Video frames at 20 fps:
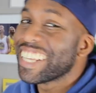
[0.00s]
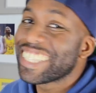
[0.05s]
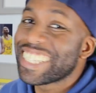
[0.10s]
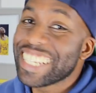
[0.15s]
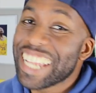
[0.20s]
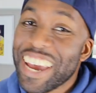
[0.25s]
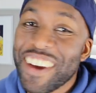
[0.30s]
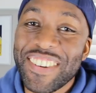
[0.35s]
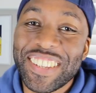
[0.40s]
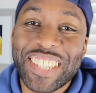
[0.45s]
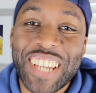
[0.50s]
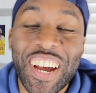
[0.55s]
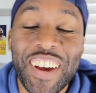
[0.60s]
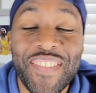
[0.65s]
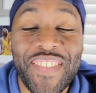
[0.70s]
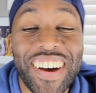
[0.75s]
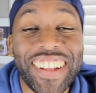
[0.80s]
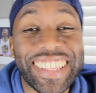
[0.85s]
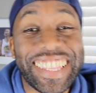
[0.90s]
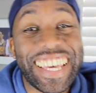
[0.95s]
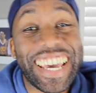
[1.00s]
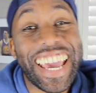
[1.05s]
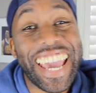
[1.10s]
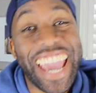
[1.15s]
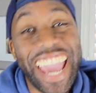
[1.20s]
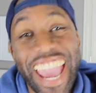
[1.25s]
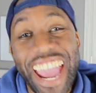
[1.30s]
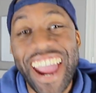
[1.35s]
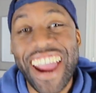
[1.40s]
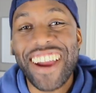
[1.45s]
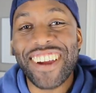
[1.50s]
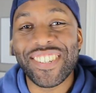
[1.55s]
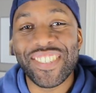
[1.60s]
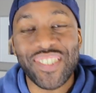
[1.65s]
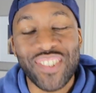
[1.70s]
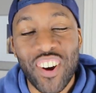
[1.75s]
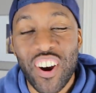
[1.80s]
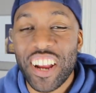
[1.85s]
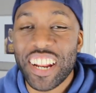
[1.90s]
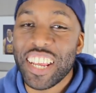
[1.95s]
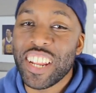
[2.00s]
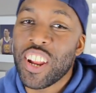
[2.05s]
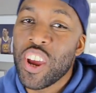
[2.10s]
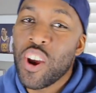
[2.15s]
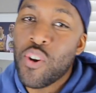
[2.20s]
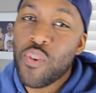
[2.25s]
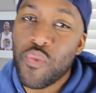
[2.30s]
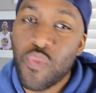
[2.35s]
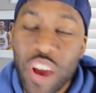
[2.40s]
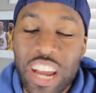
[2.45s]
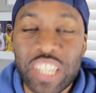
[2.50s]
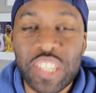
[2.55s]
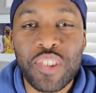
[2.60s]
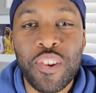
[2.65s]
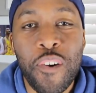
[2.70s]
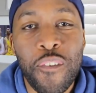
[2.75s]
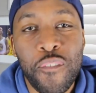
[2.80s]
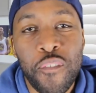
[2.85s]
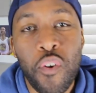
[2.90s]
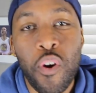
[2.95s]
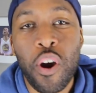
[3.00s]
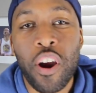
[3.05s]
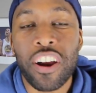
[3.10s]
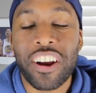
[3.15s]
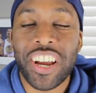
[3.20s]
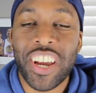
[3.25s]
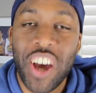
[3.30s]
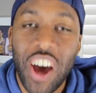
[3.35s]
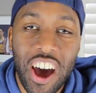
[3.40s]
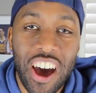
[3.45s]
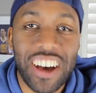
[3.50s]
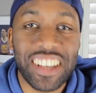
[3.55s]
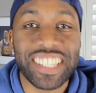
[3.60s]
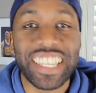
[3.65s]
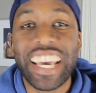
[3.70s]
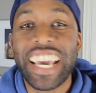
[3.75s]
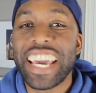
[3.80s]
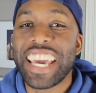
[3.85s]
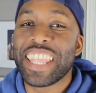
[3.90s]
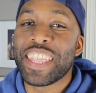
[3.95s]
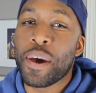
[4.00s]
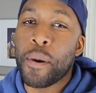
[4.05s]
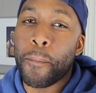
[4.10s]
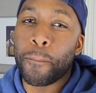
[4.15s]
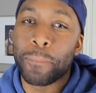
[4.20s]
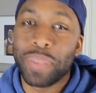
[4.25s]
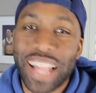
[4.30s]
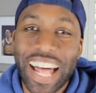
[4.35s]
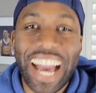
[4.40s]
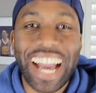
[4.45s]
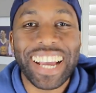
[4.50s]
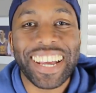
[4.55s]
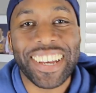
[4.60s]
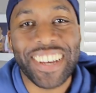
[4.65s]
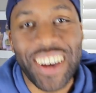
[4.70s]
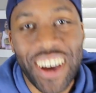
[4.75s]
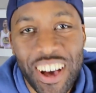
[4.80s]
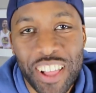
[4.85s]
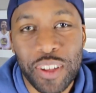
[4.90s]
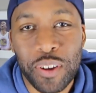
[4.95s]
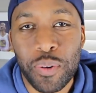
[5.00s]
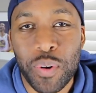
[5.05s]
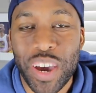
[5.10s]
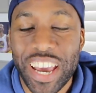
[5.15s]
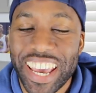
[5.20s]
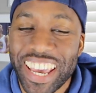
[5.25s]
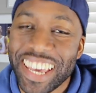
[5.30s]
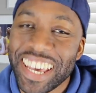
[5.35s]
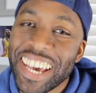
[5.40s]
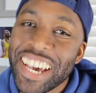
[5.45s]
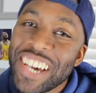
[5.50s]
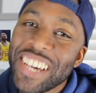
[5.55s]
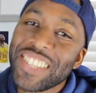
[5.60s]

Today we talk about the Air Jordan Retro 4 Kaws in the black colorway.